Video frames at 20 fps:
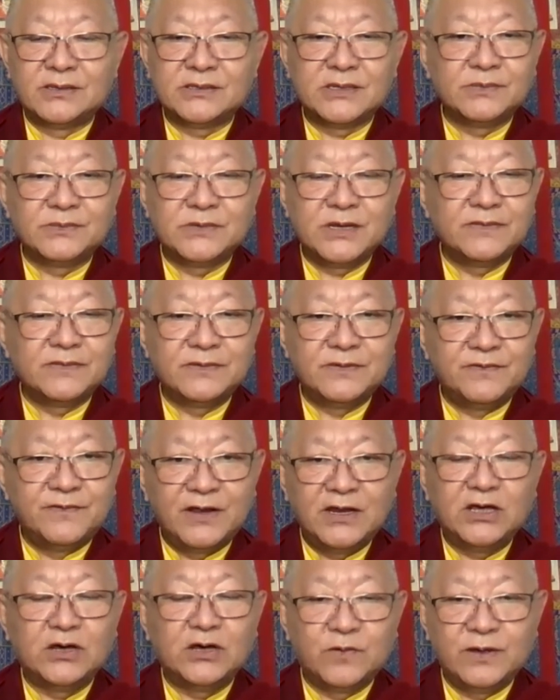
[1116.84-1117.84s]
sometimes
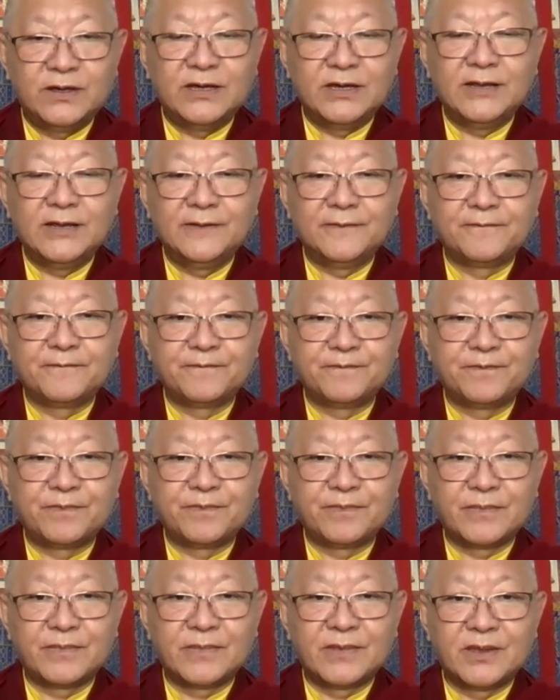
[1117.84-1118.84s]
very quickly,
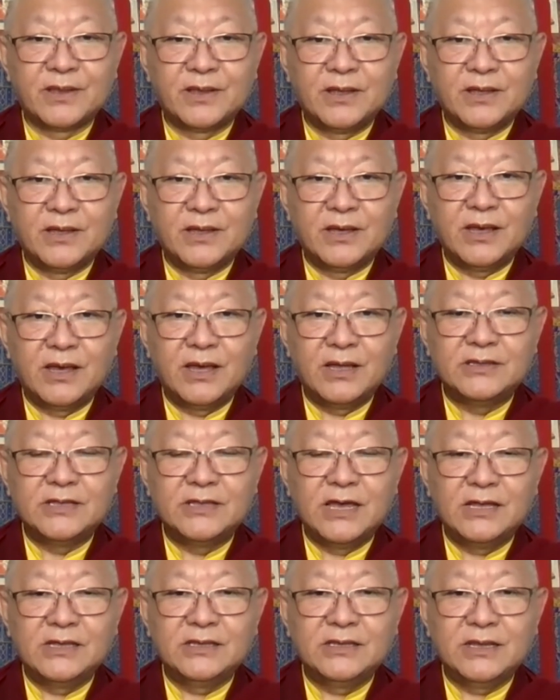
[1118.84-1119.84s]
and
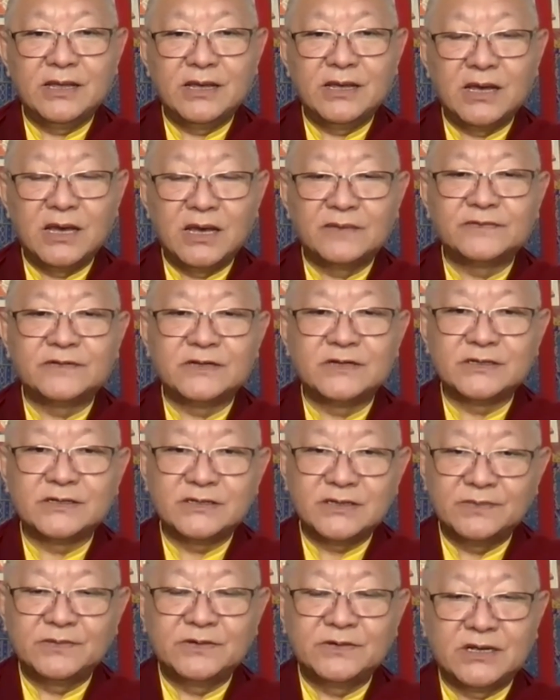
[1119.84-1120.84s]
then after
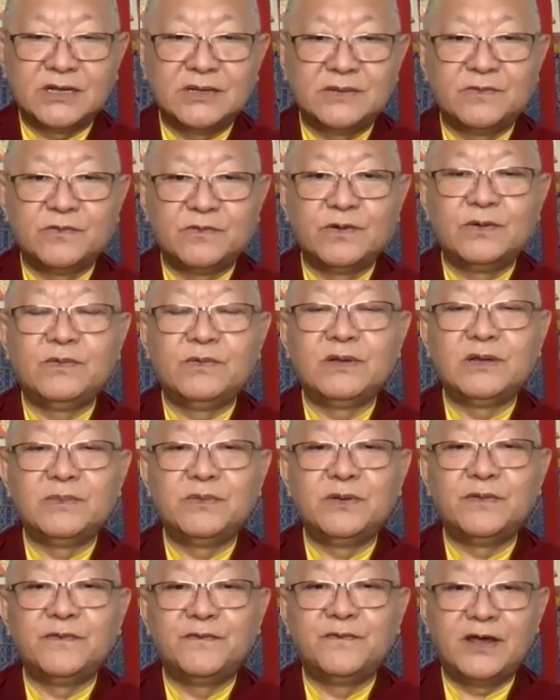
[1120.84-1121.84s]
some time we will
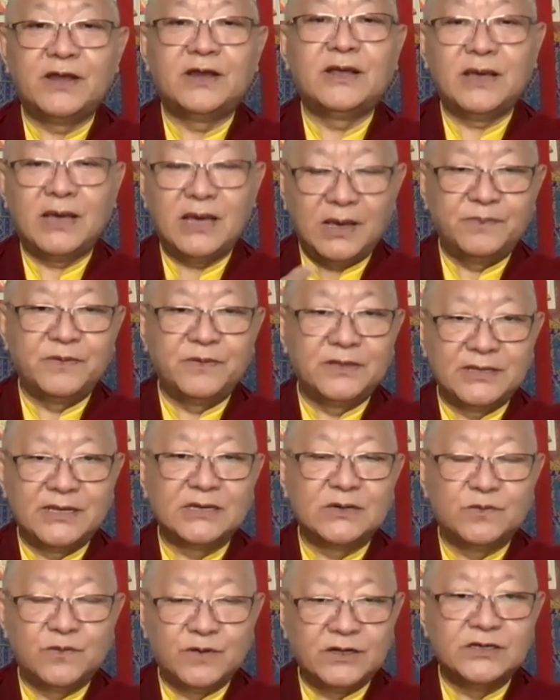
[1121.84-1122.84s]
be very happy
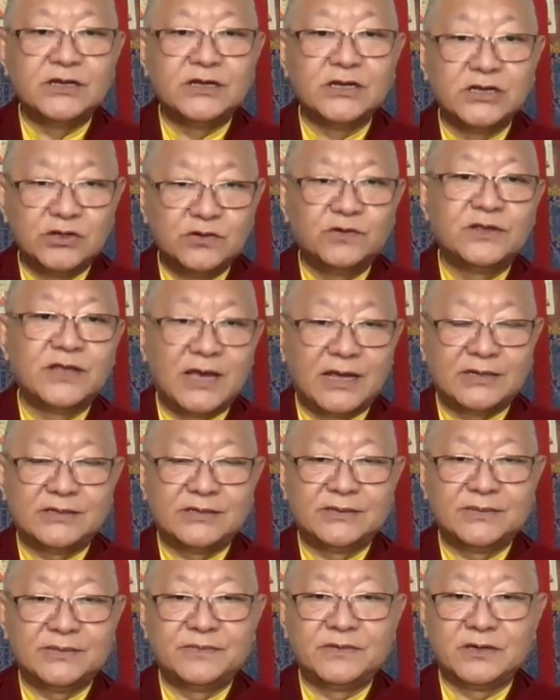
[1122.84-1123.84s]
that we didn't do
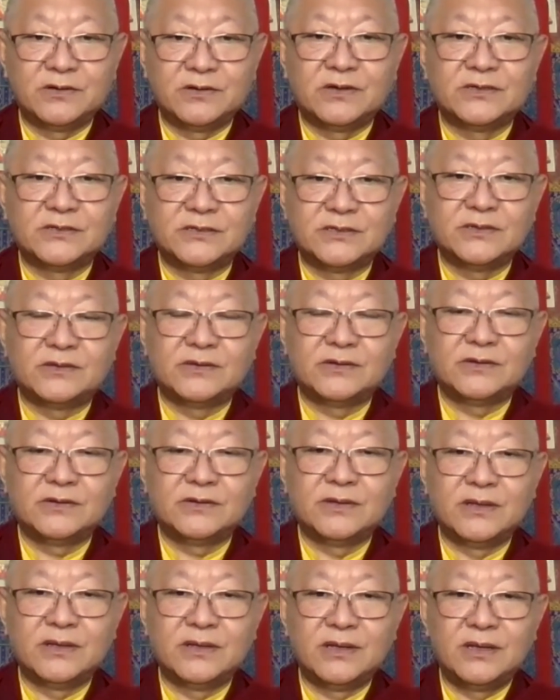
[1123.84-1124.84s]
that, because
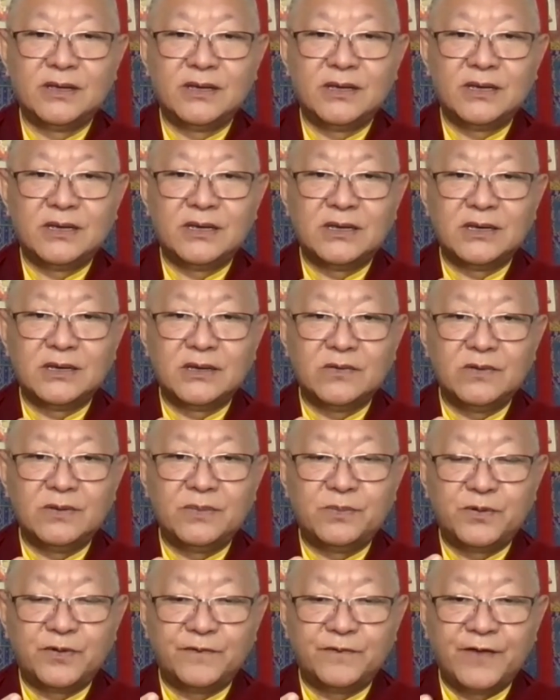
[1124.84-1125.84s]
we
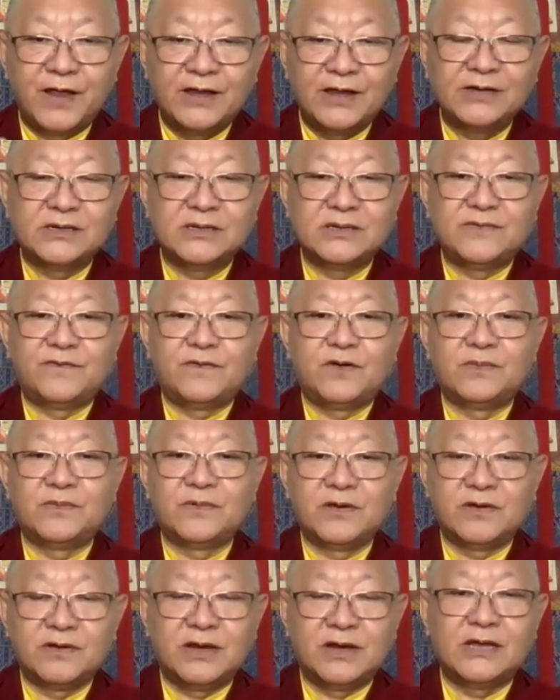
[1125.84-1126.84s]
prevented
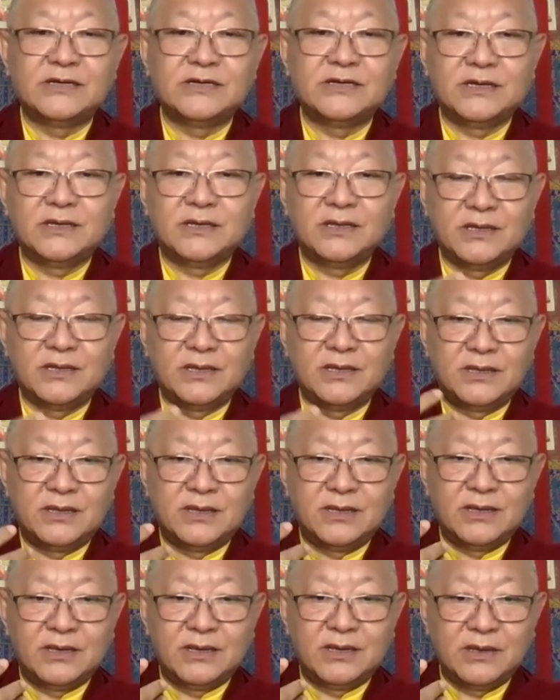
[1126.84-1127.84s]
from creating
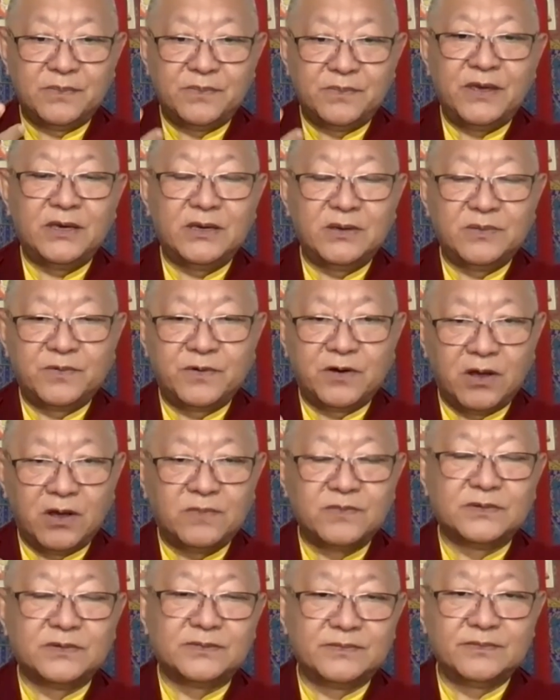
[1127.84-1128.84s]
a big
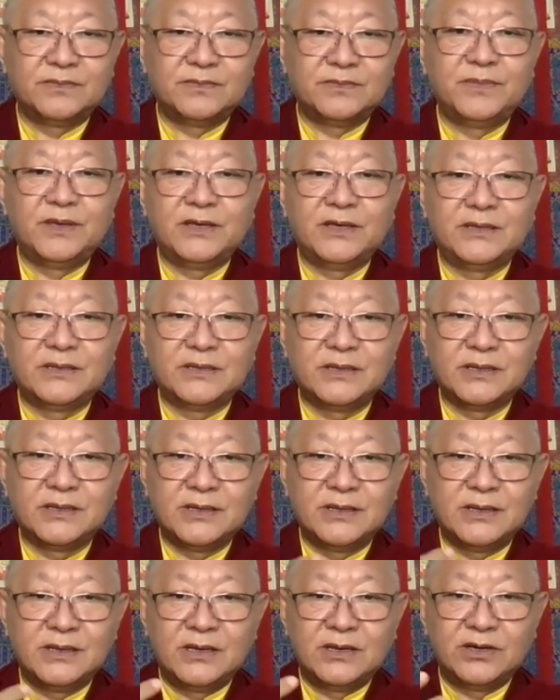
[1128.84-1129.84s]
problem, big
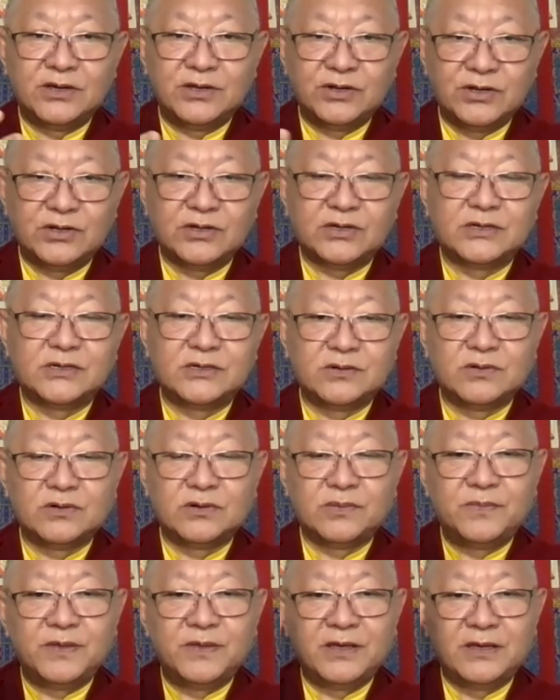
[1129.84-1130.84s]
hurt
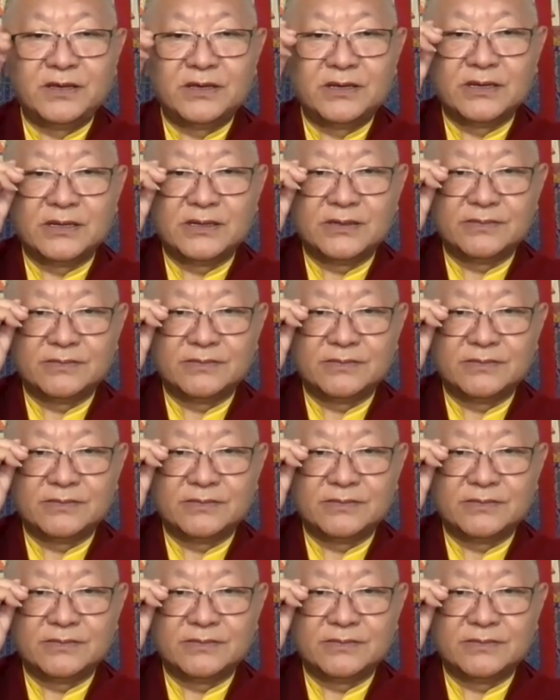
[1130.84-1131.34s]
or big